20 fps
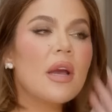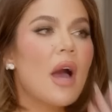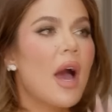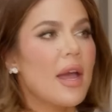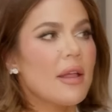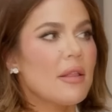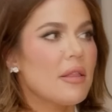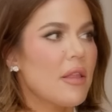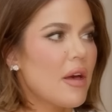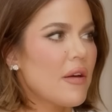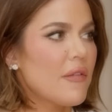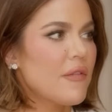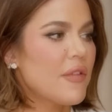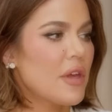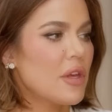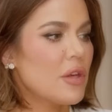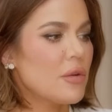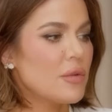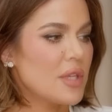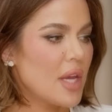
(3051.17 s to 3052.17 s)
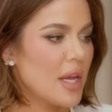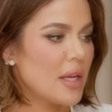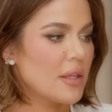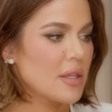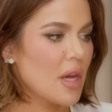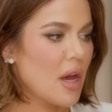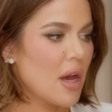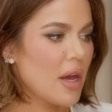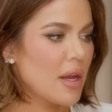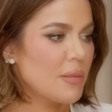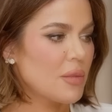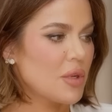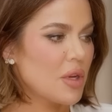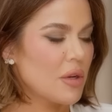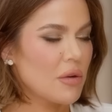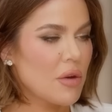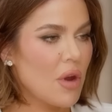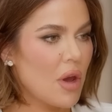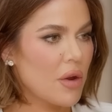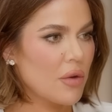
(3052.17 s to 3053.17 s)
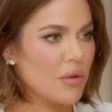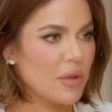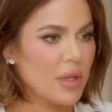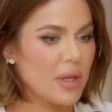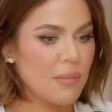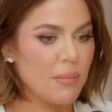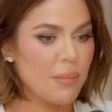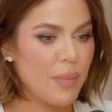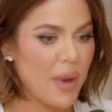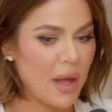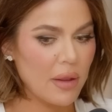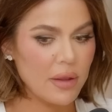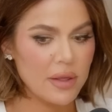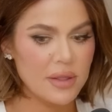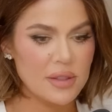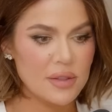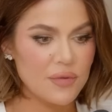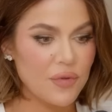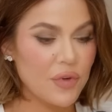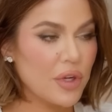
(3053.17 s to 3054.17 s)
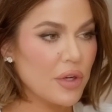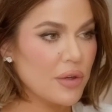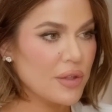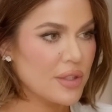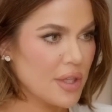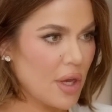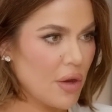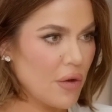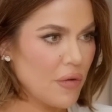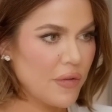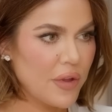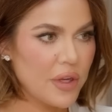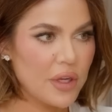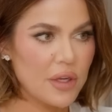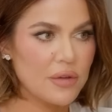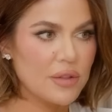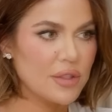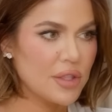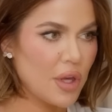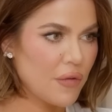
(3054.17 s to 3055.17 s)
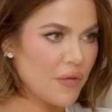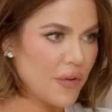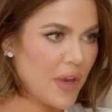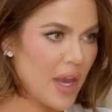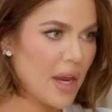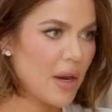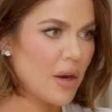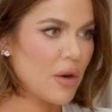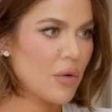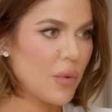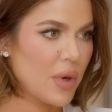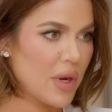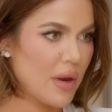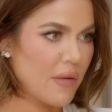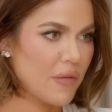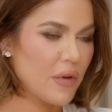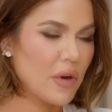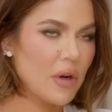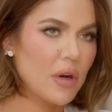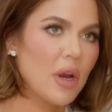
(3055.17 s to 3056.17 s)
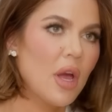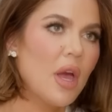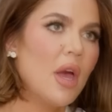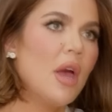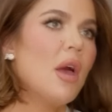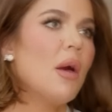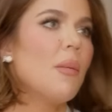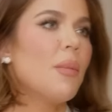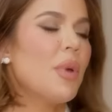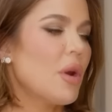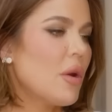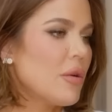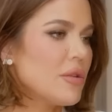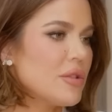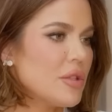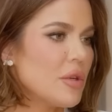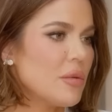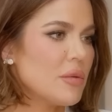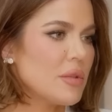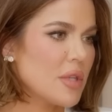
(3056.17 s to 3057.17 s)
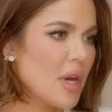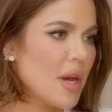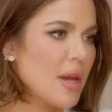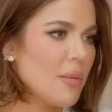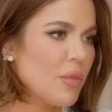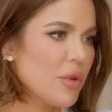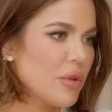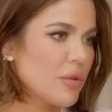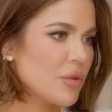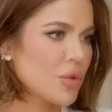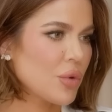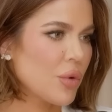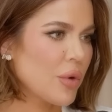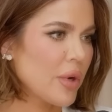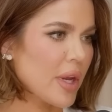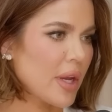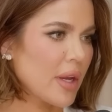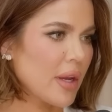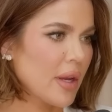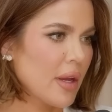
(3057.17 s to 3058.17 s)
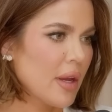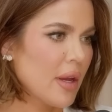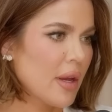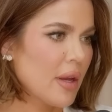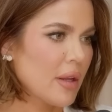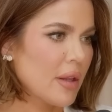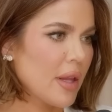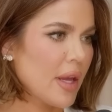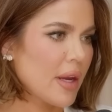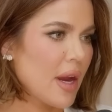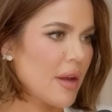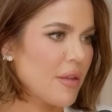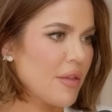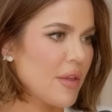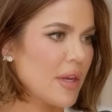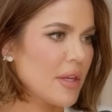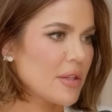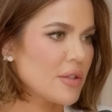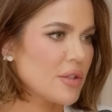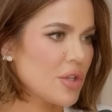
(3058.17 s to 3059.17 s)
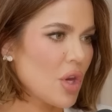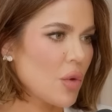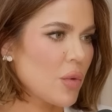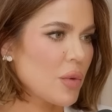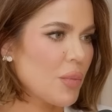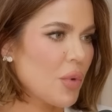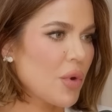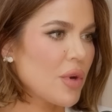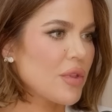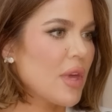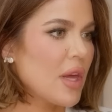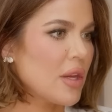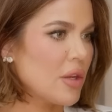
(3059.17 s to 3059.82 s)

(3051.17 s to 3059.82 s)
I love that you take time to not only balance for yourself, like your self-care or whatever, but also time with Troy. Like, I think it's so important.